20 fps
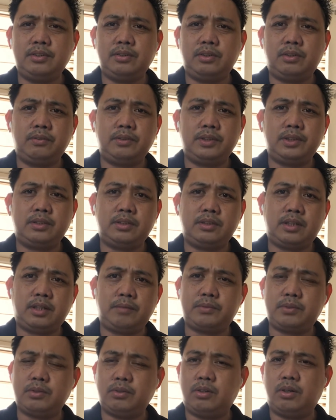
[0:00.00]
You would
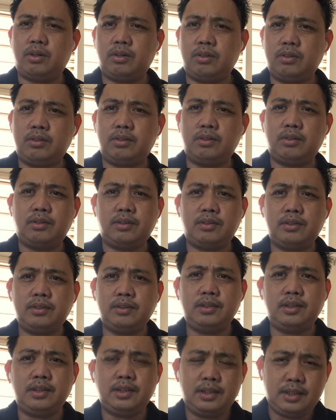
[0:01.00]
trip to Hongkong,